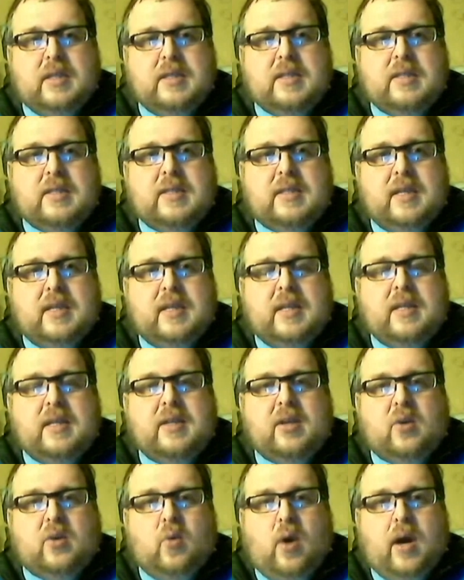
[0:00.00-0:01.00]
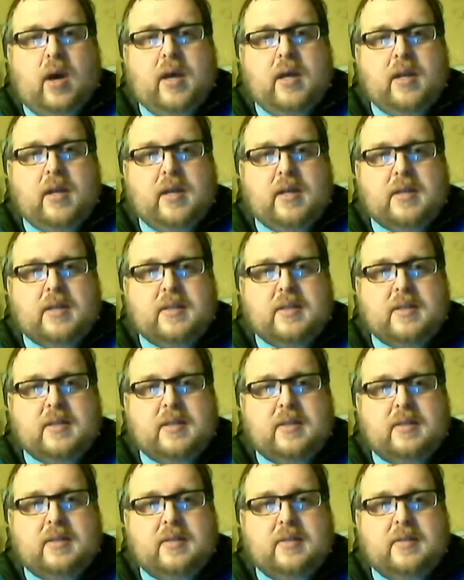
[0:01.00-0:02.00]
Sit in the quietness.
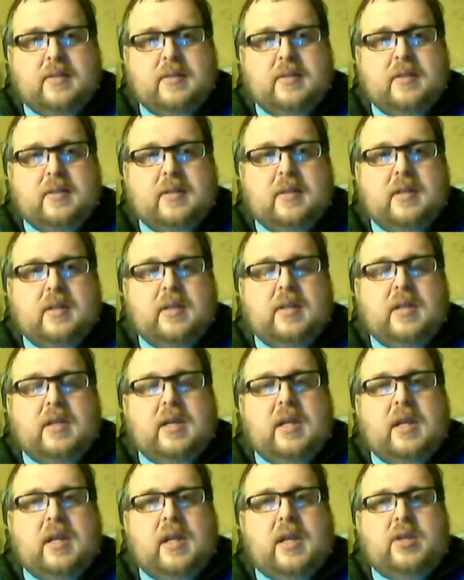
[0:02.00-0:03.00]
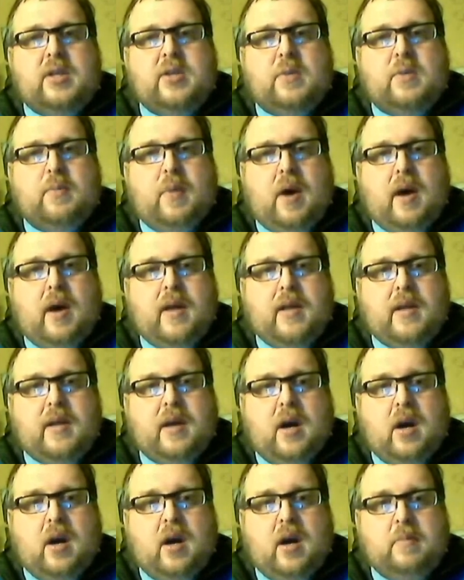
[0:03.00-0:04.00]
Let your mind
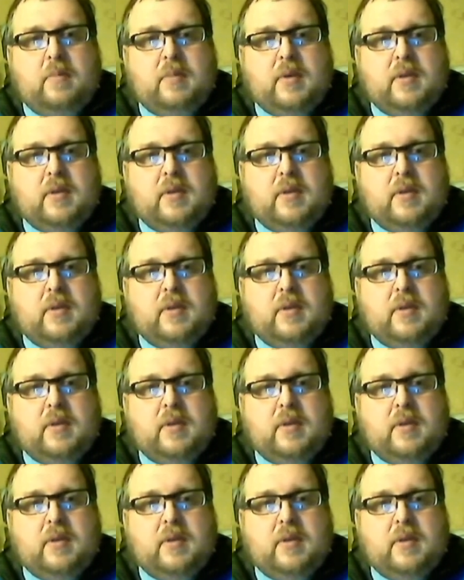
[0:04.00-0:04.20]
calm.